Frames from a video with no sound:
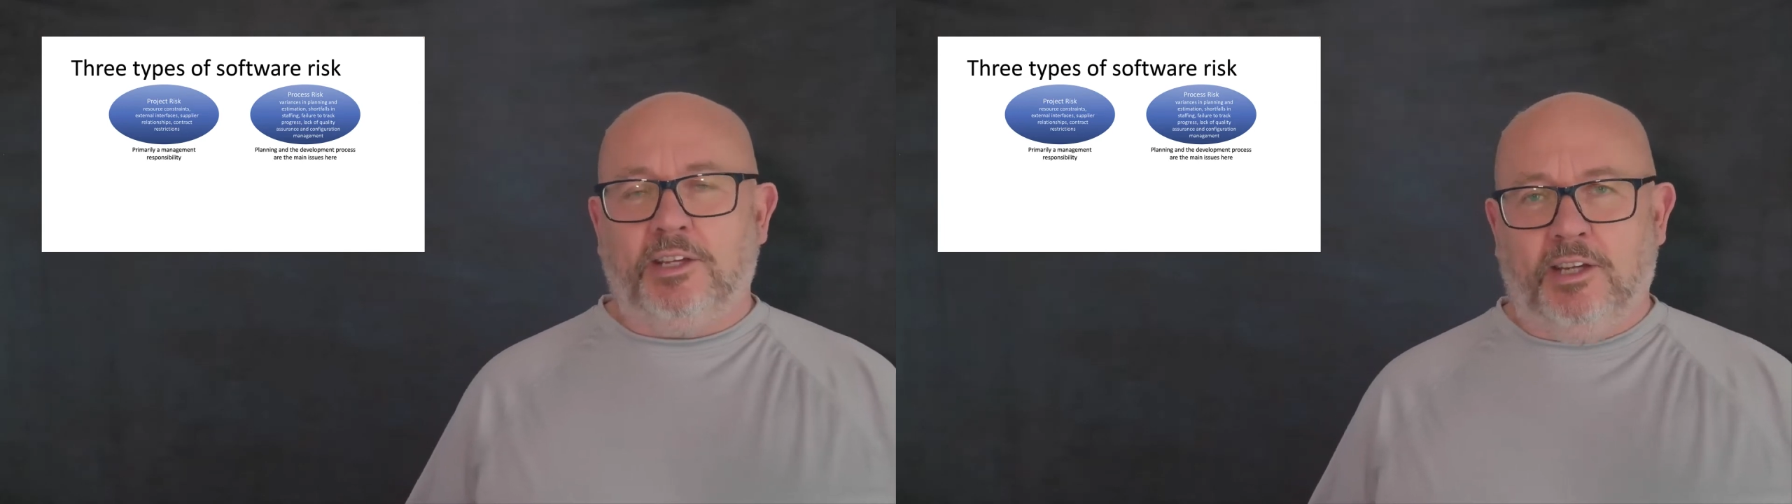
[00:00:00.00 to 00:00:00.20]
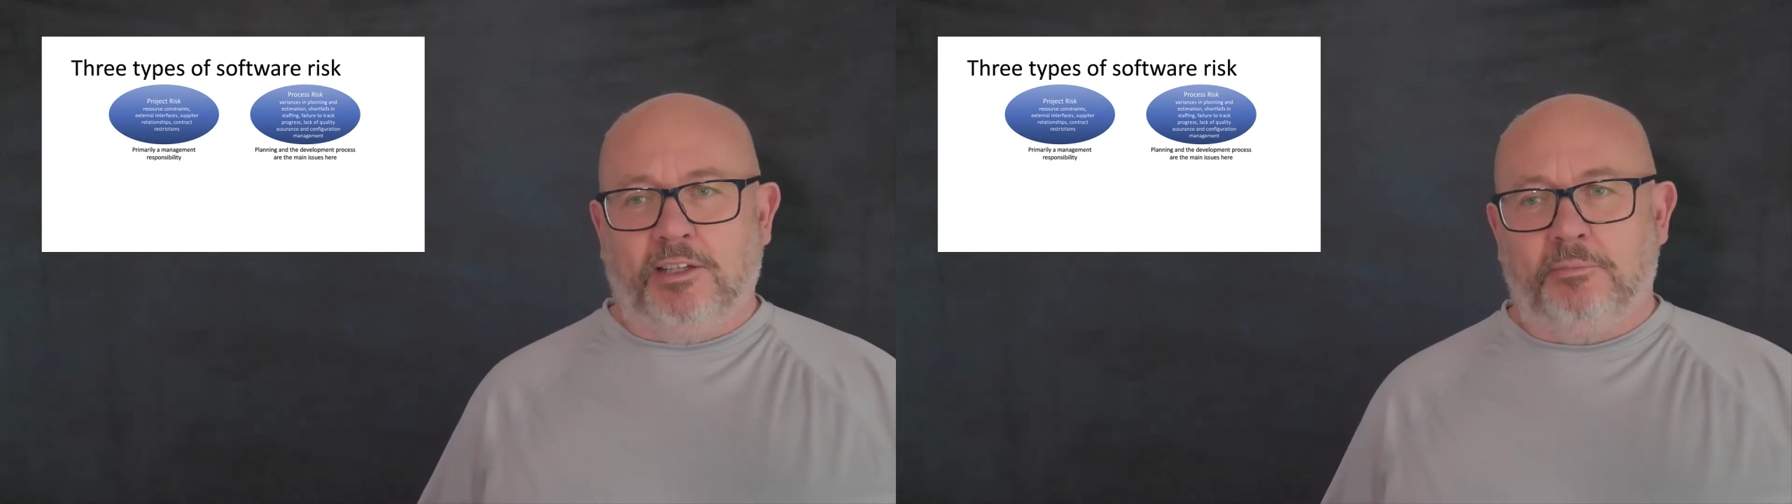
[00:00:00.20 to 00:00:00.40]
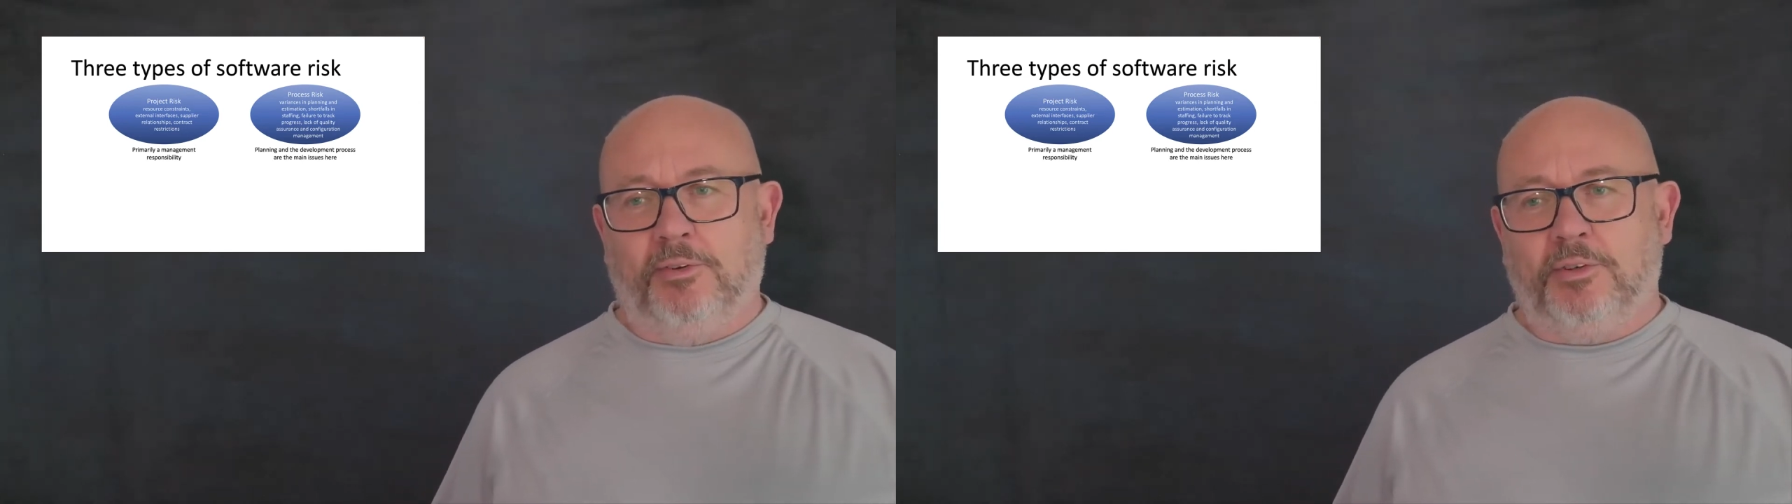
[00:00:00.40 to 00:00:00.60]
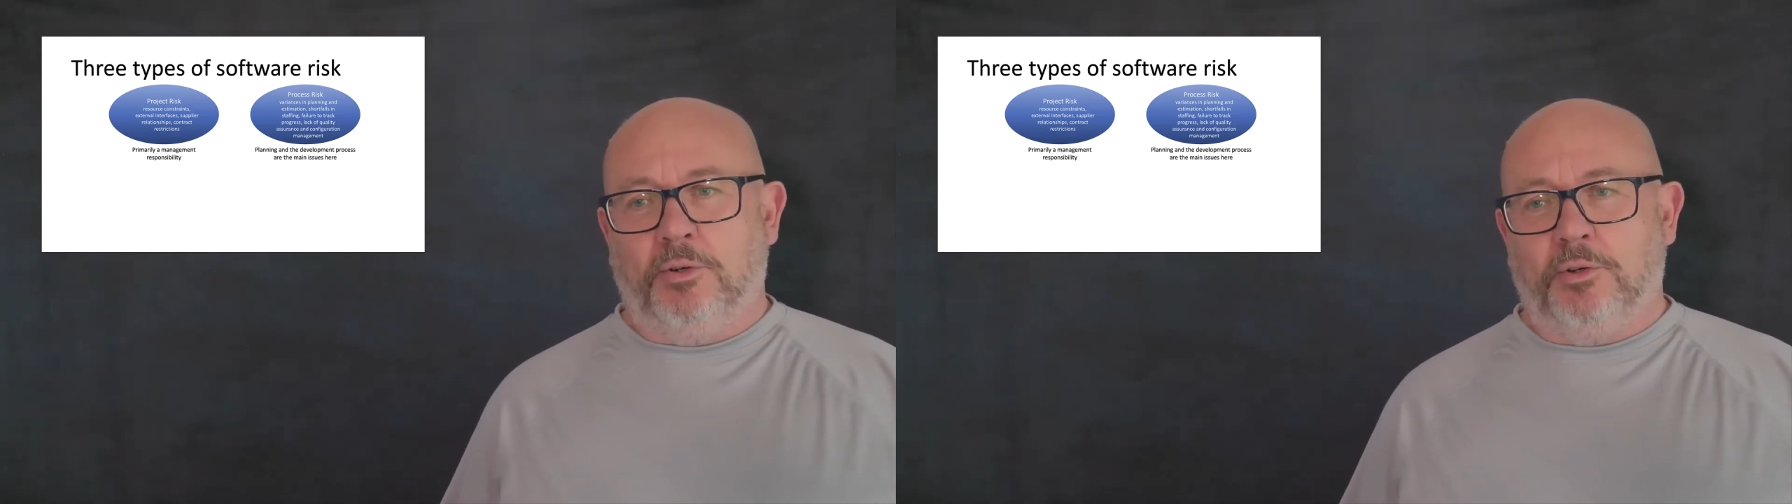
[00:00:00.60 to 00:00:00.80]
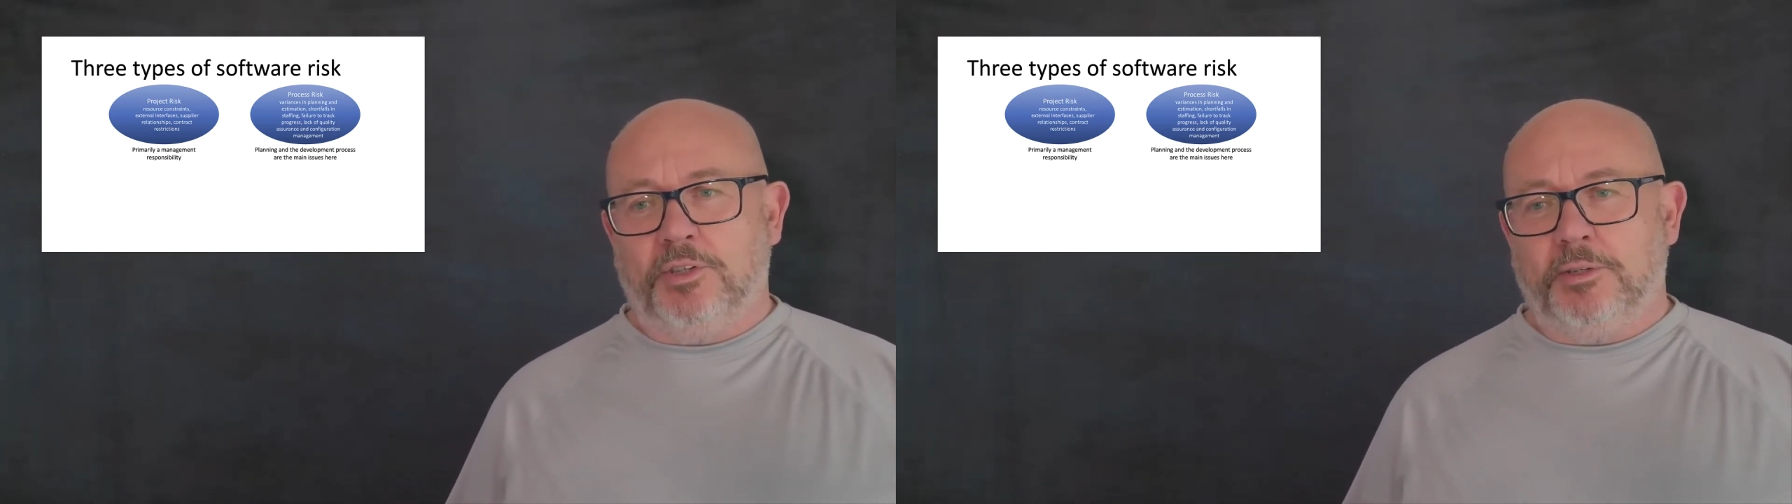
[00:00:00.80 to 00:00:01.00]
them, of
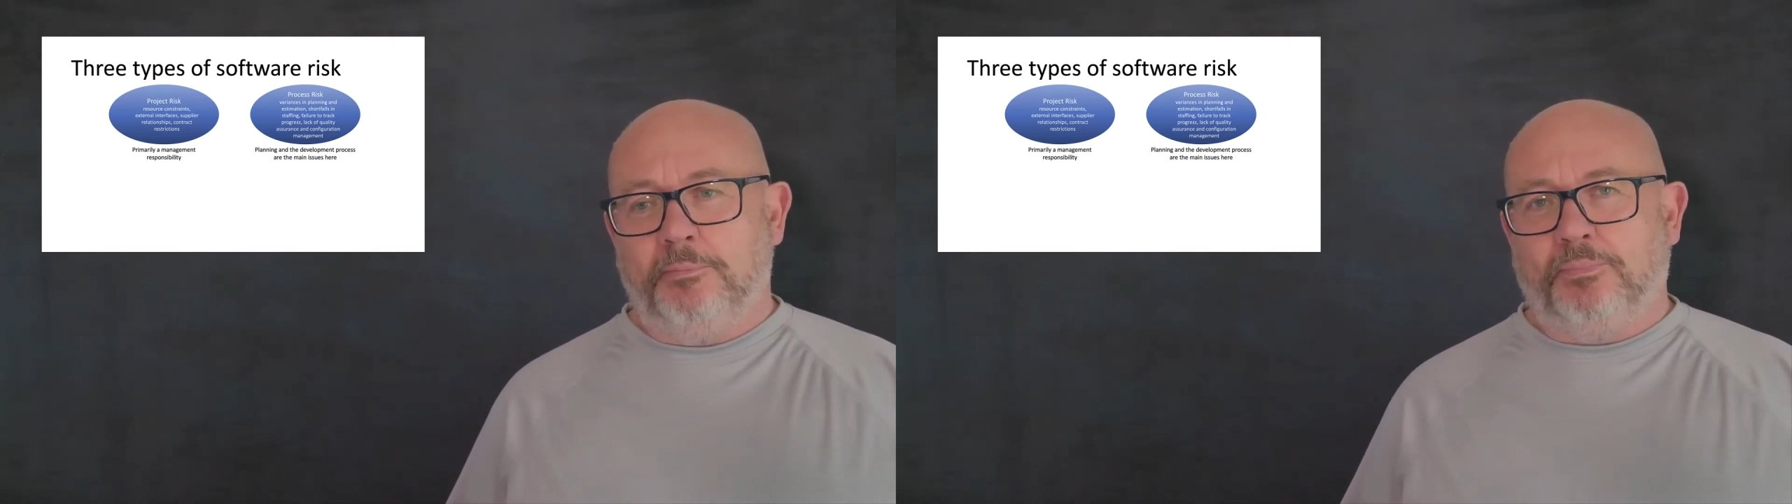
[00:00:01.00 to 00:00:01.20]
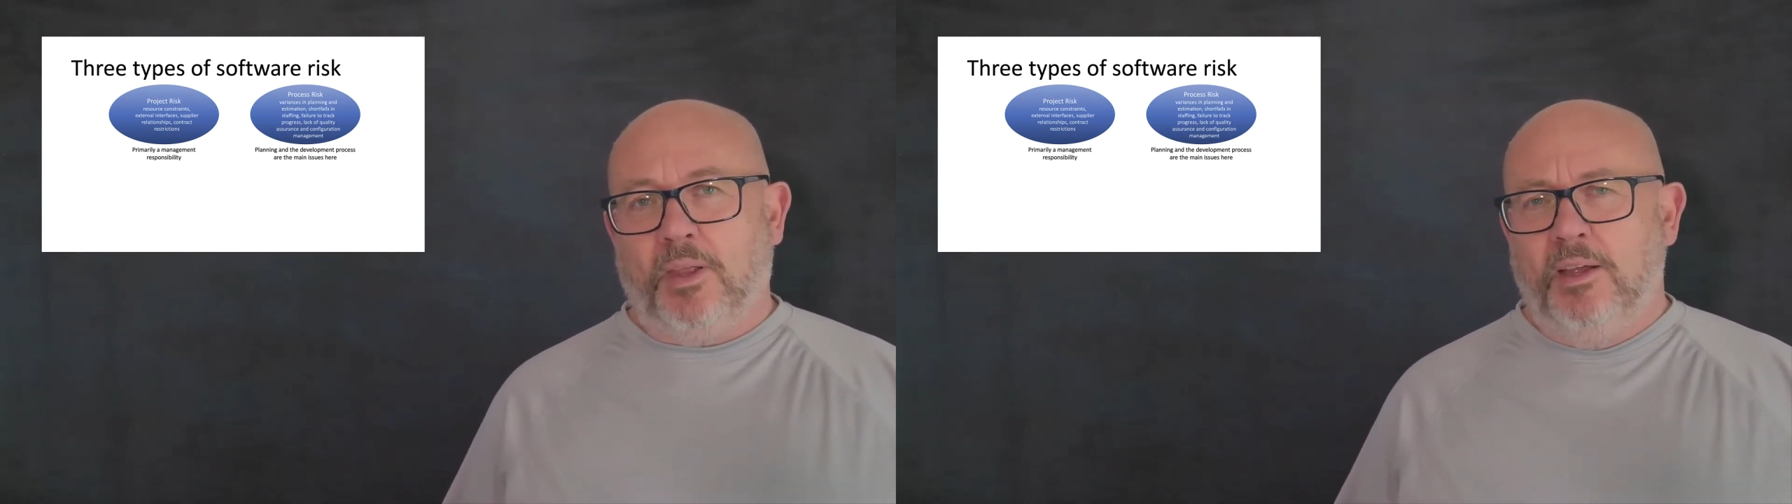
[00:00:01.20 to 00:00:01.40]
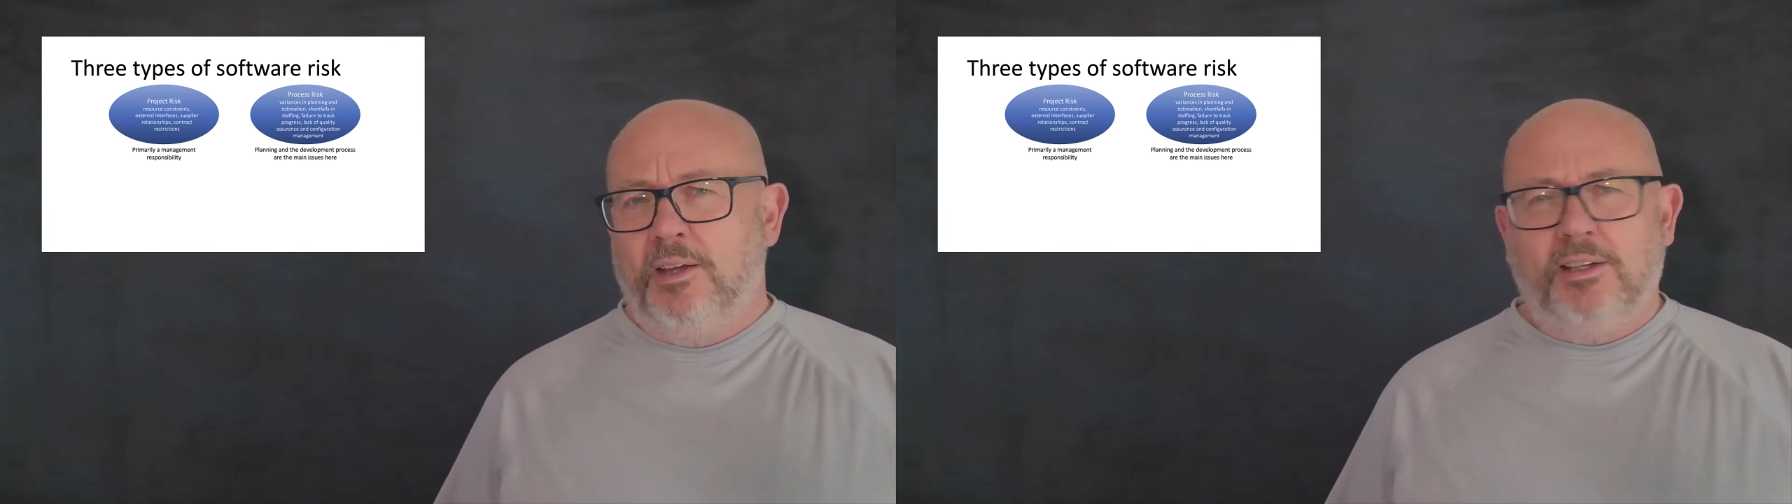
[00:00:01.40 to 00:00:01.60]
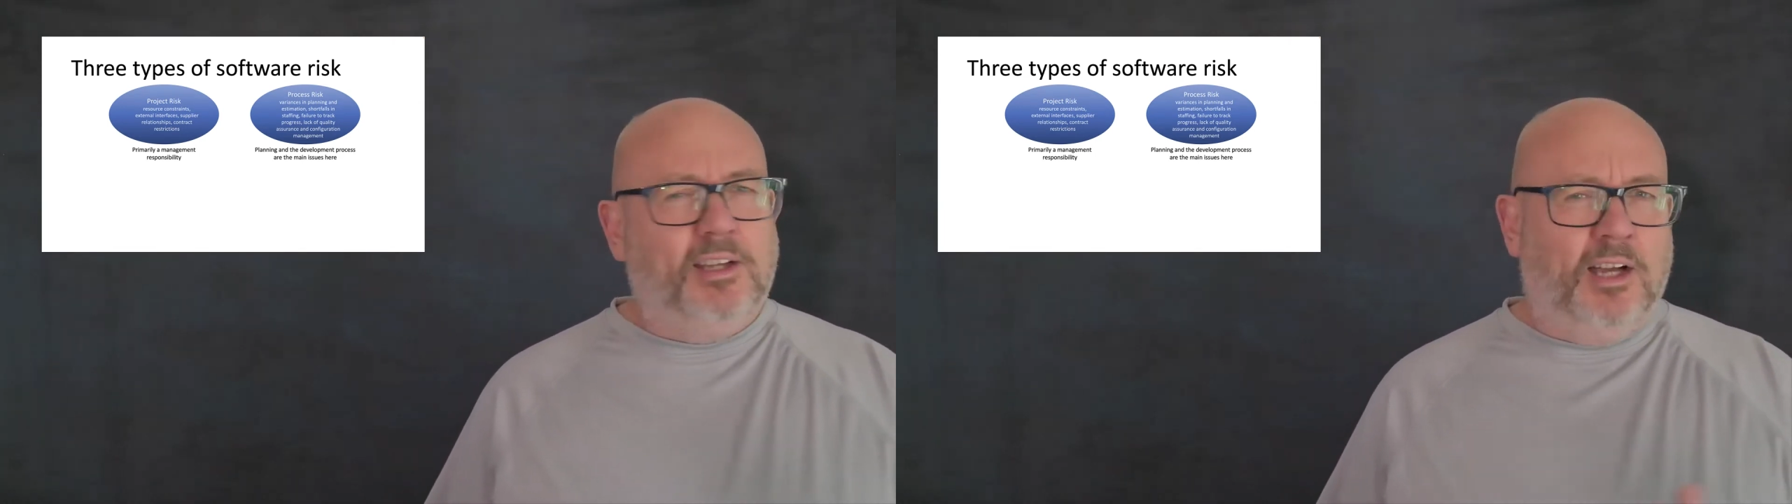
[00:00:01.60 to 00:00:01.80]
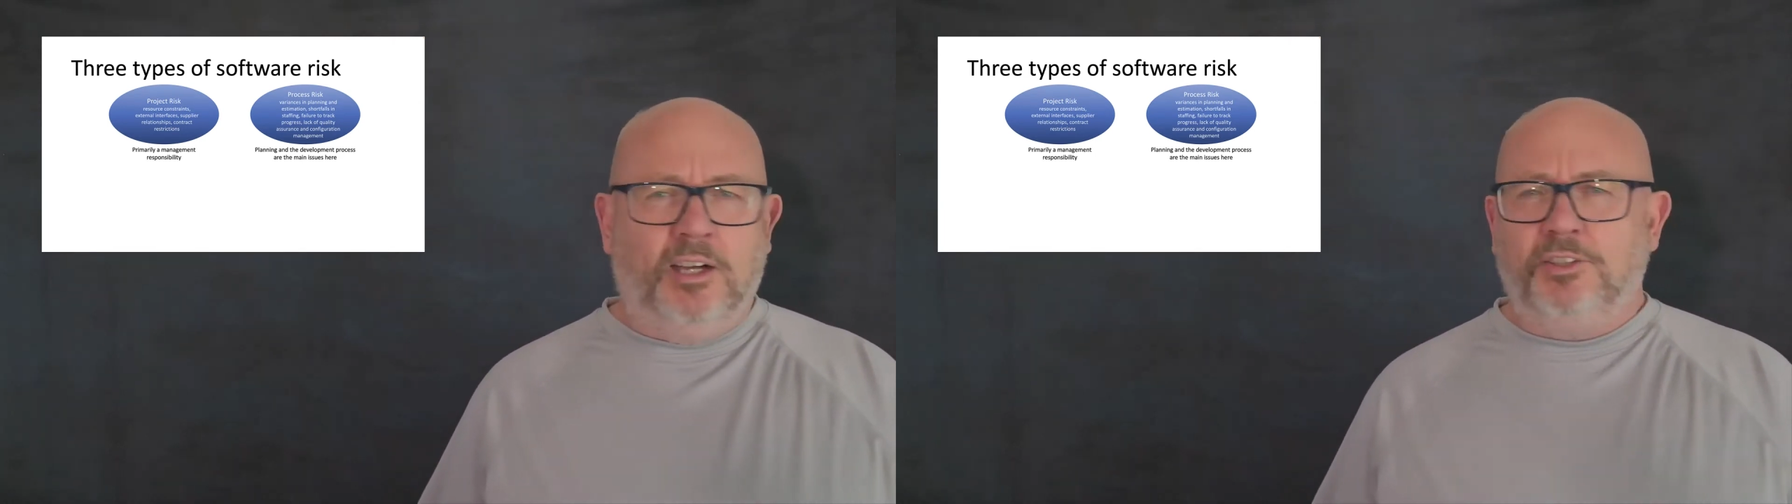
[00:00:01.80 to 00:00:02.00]
course.
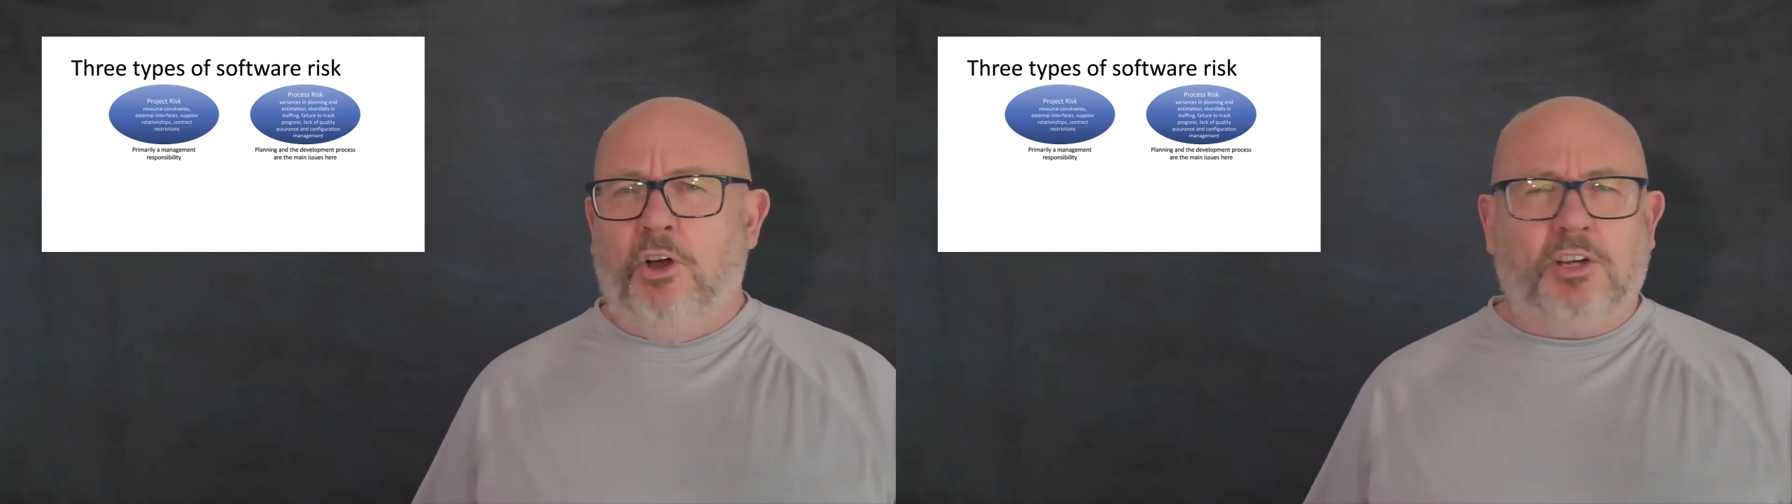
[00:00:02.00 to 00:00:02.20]
Not